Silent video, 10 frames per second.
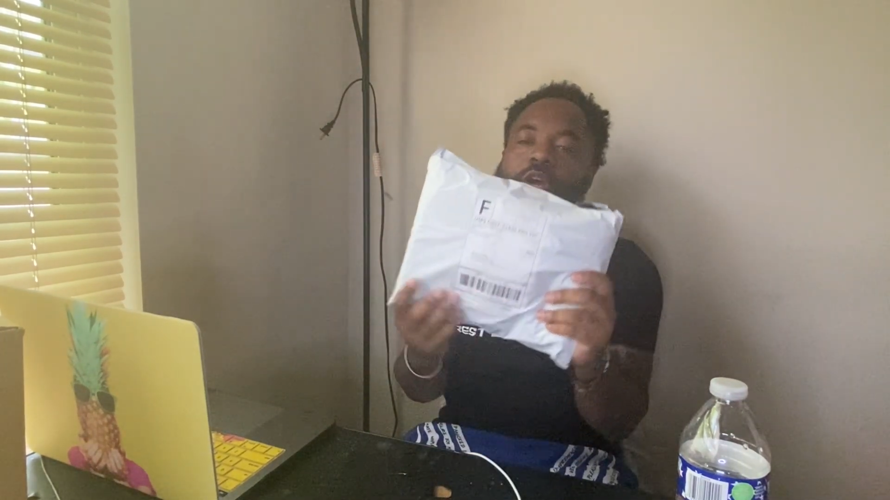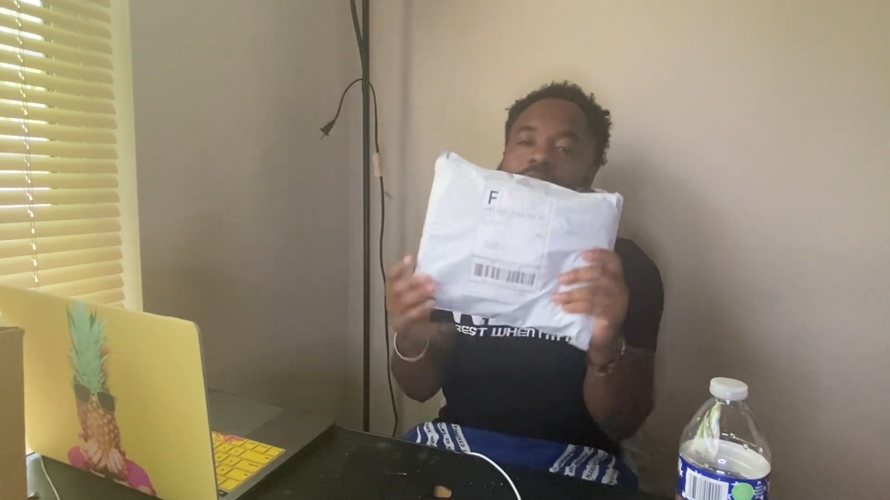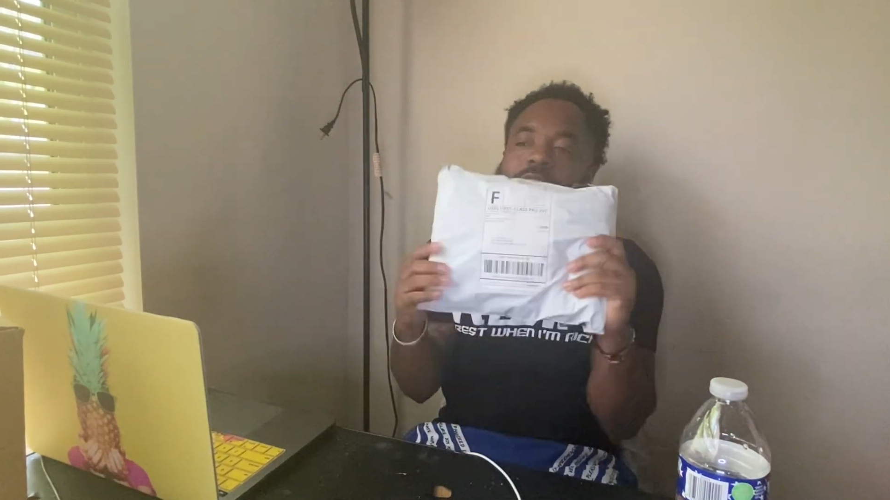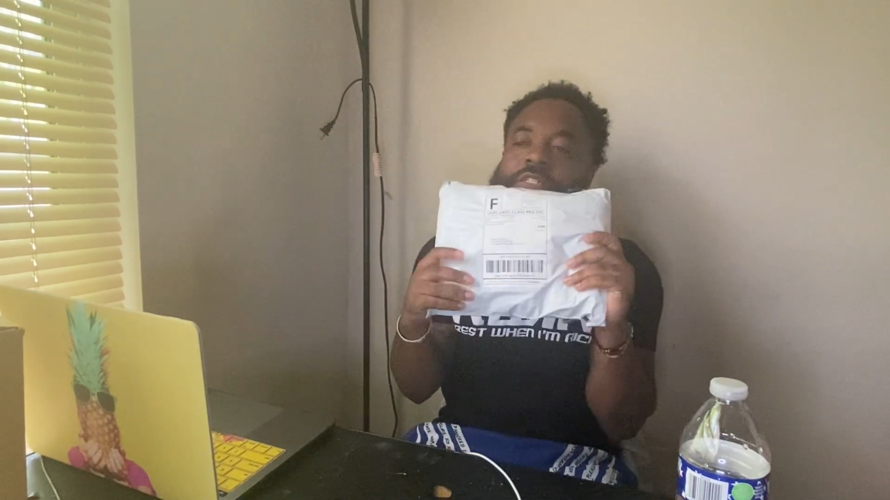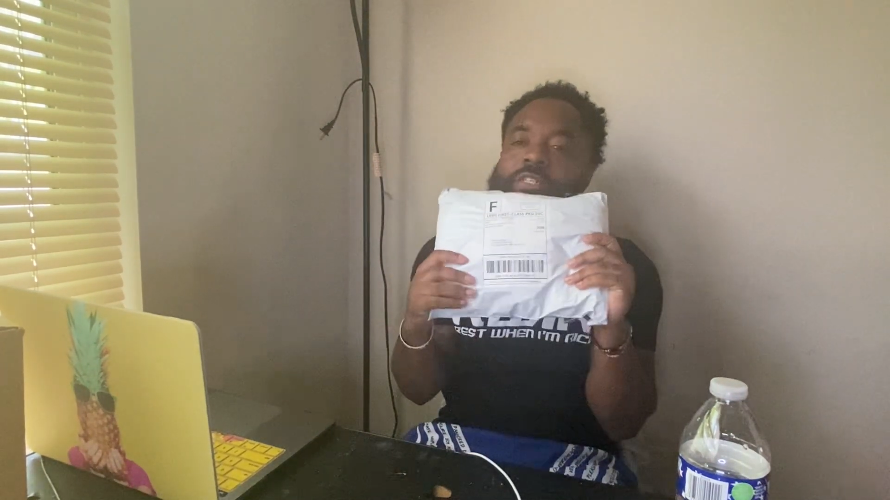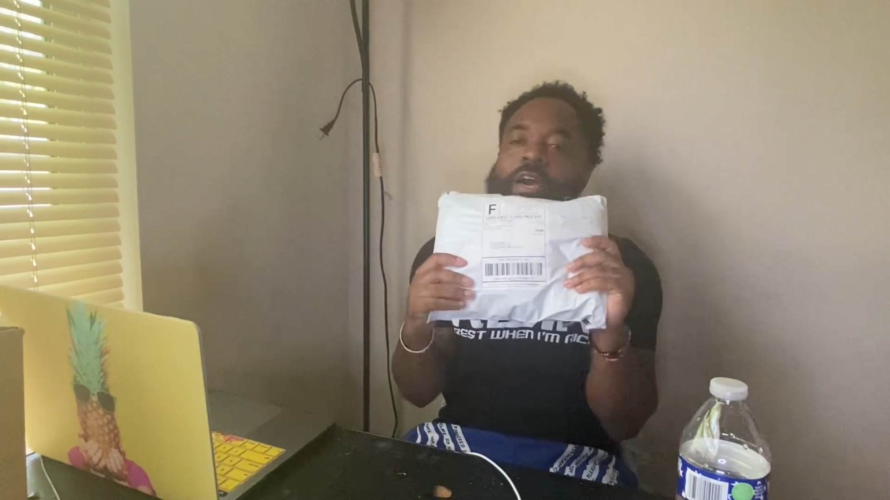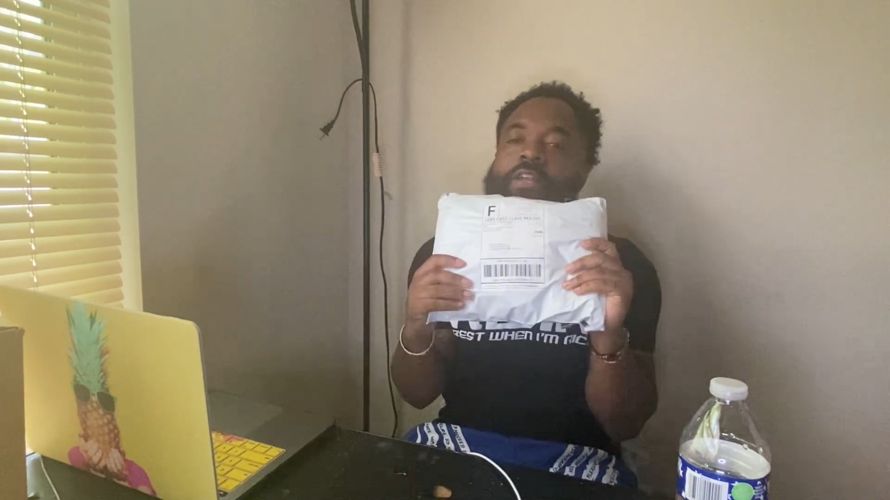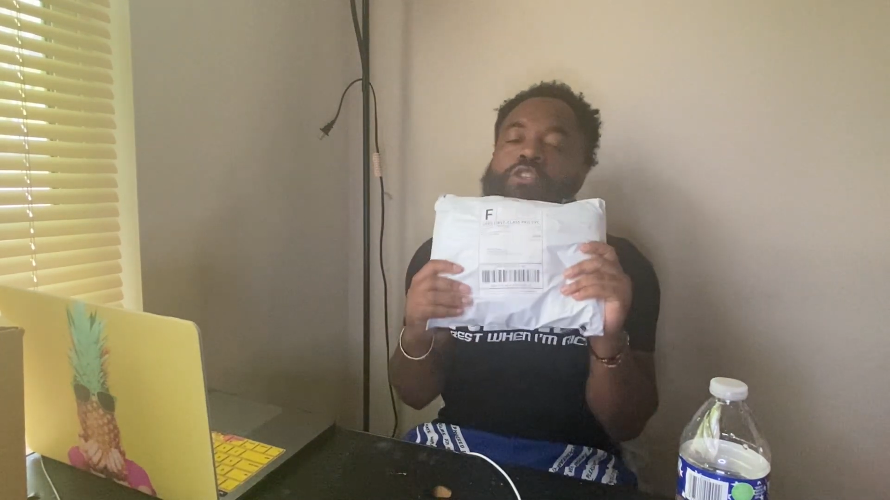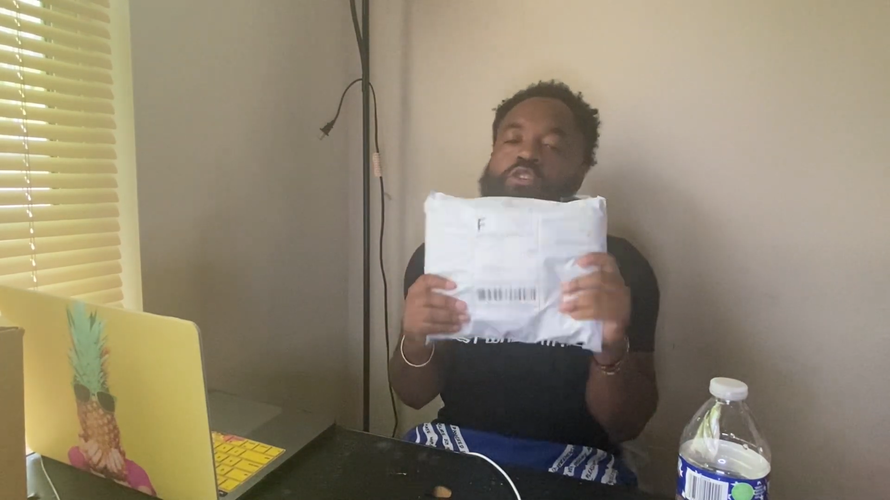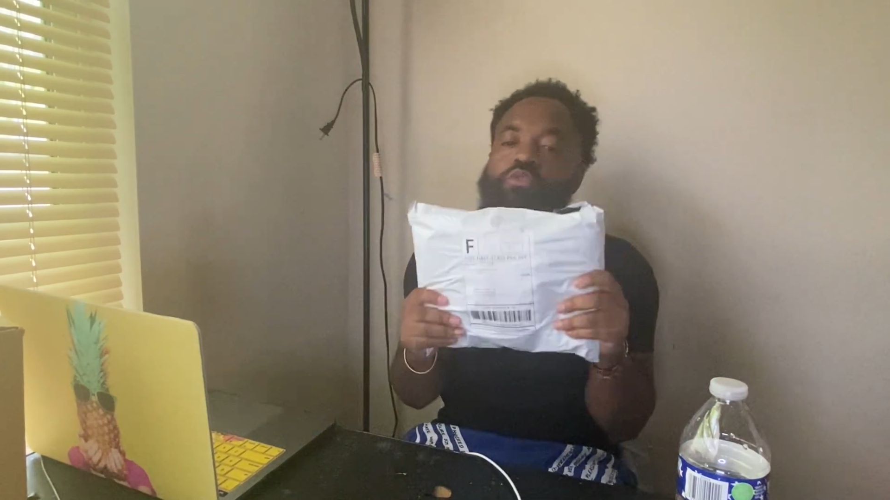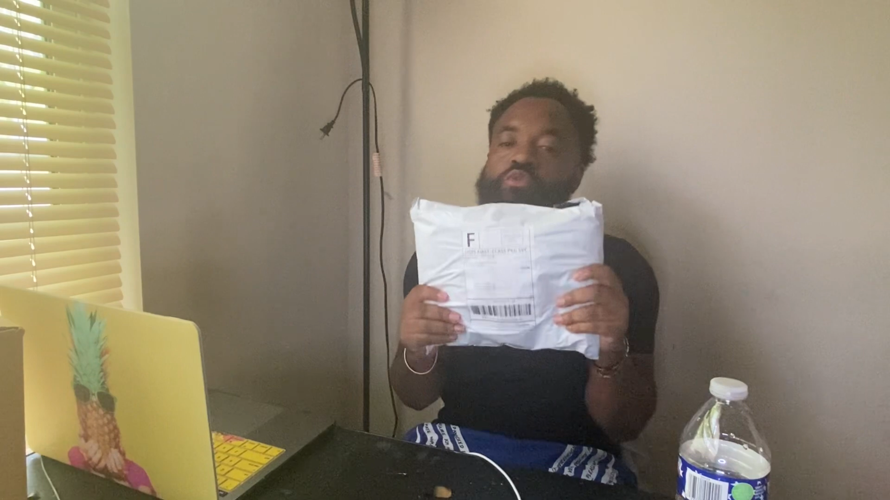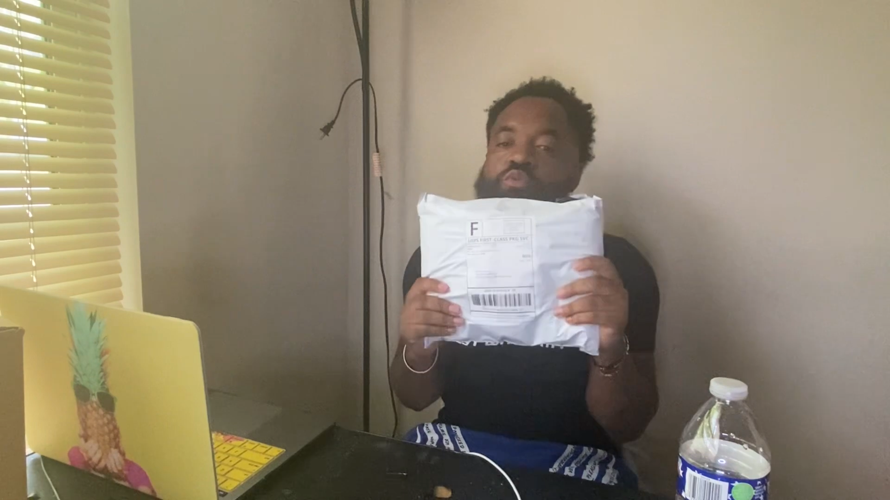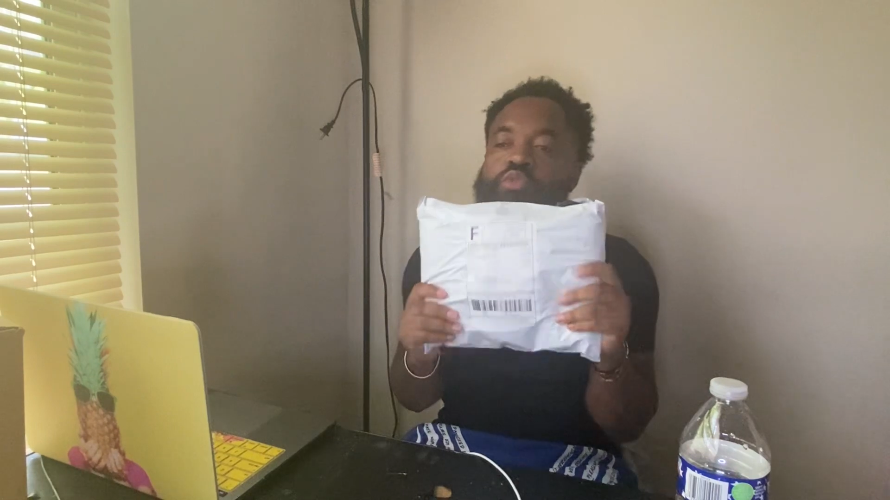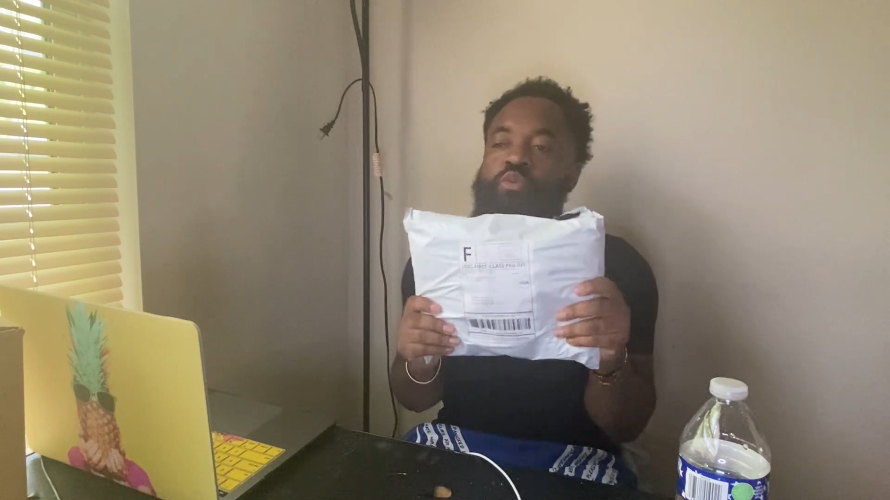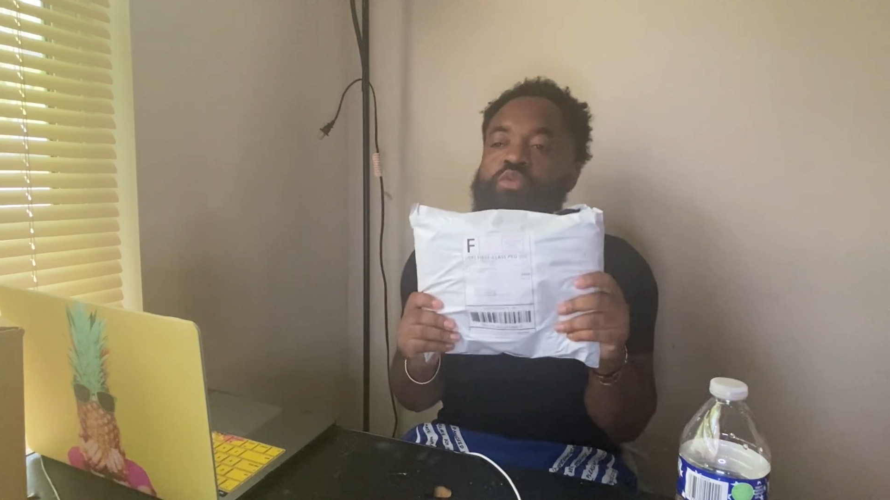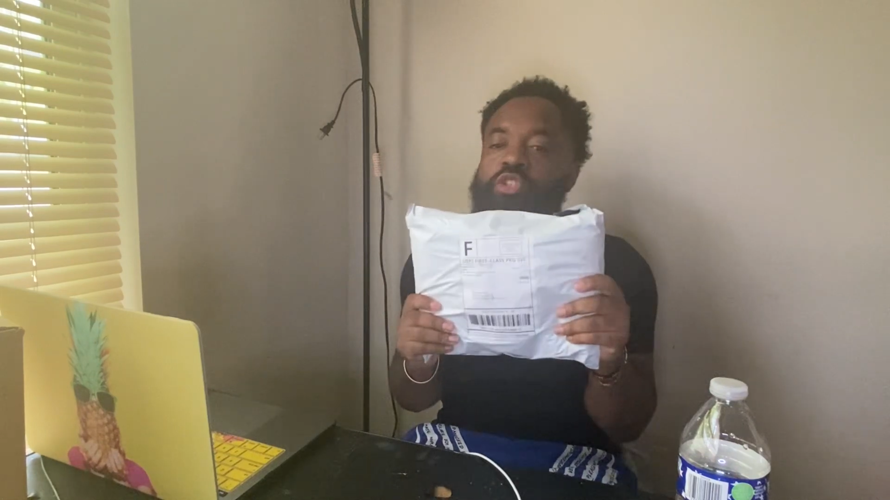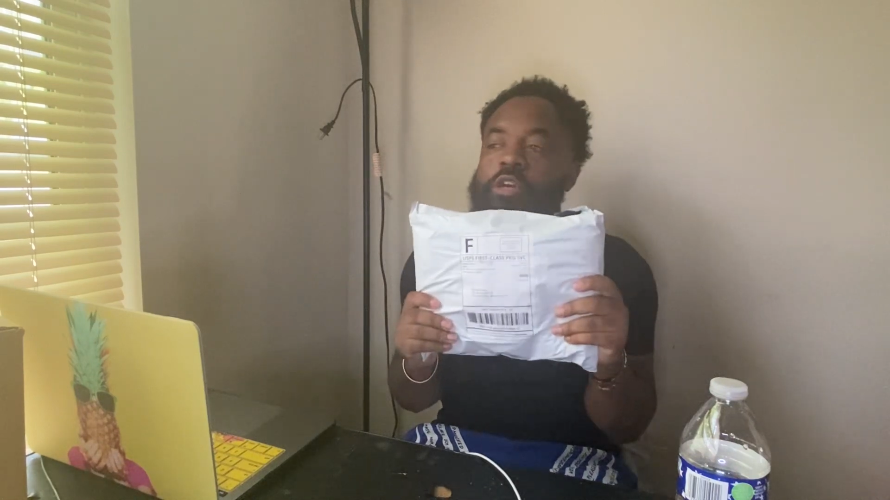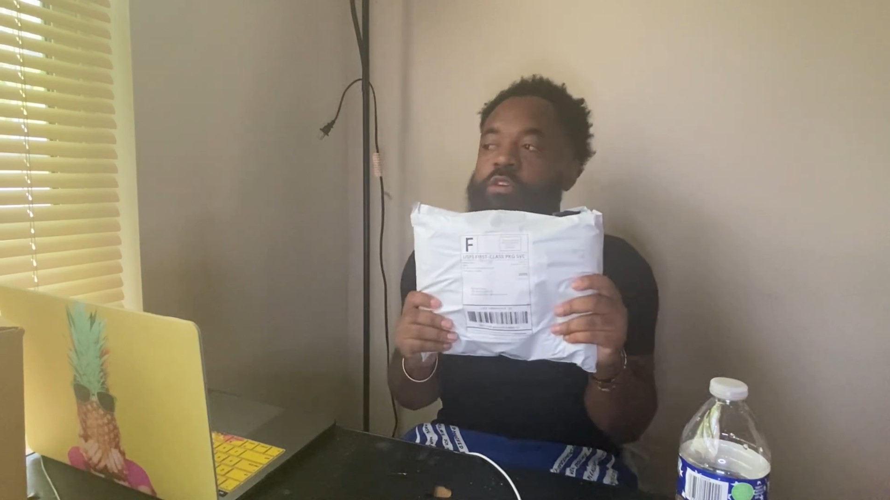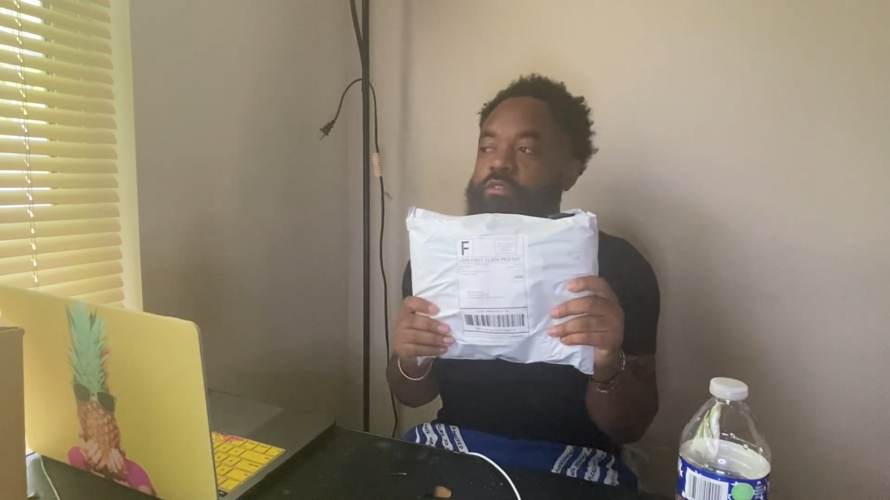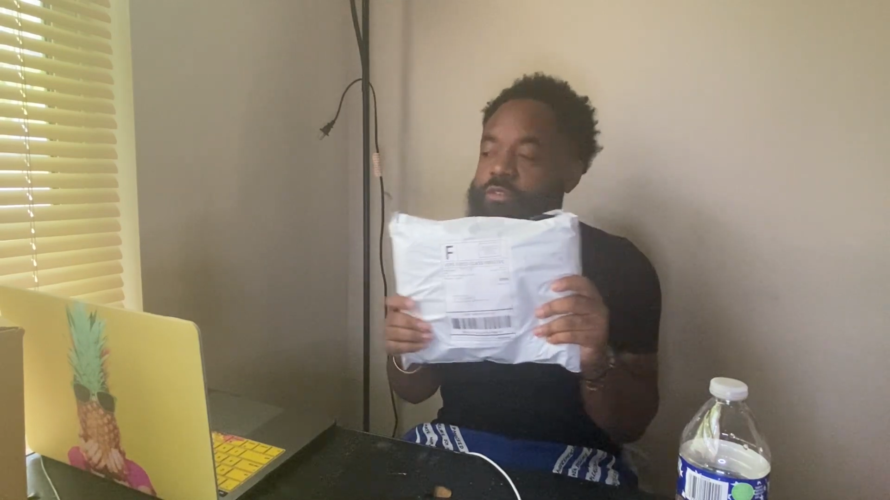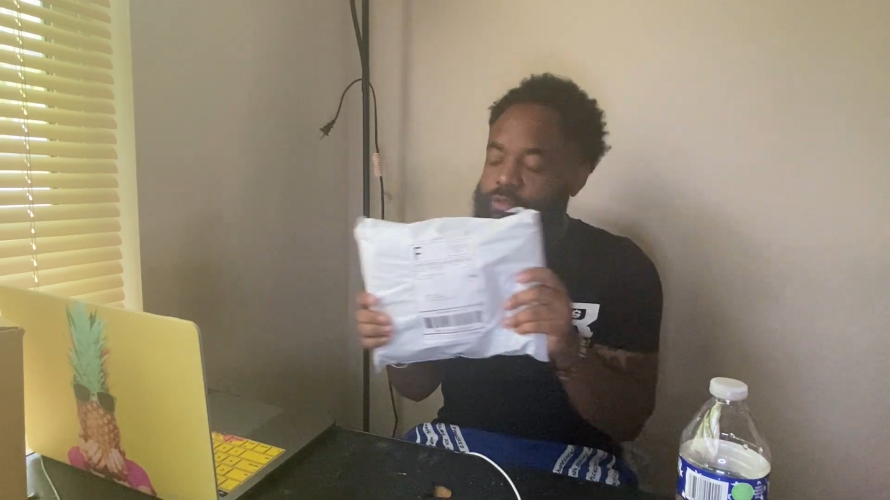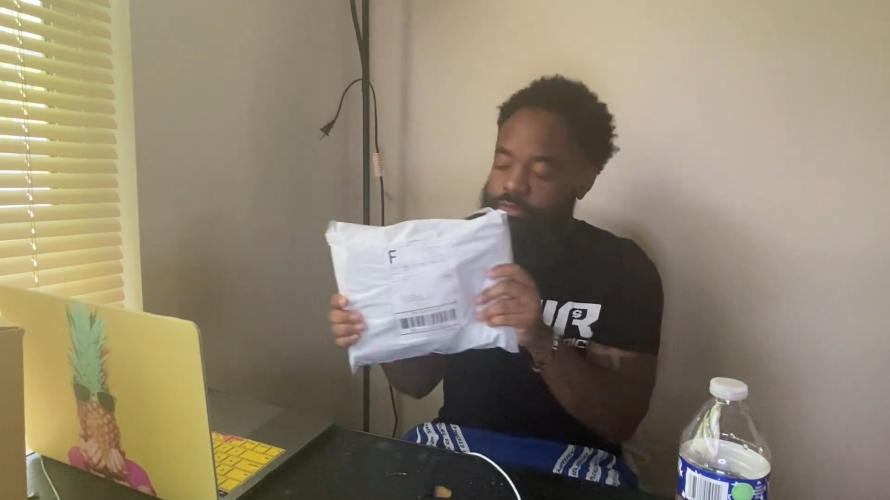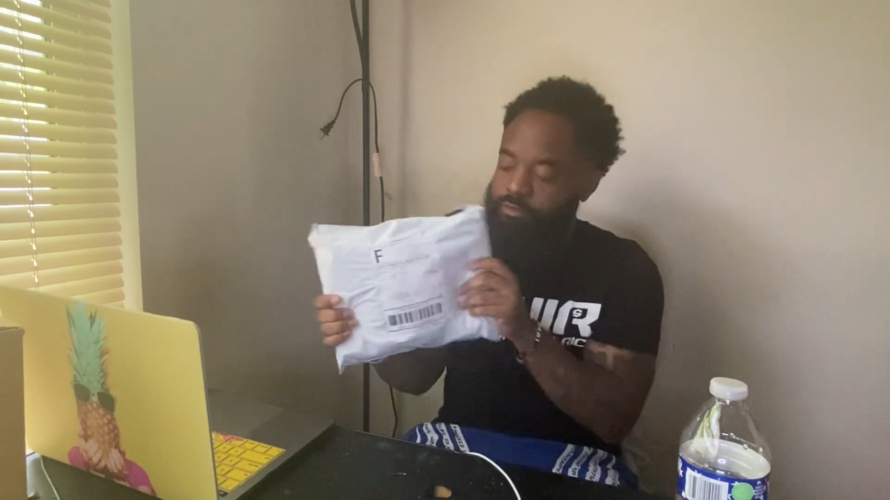I just got 2 new shirts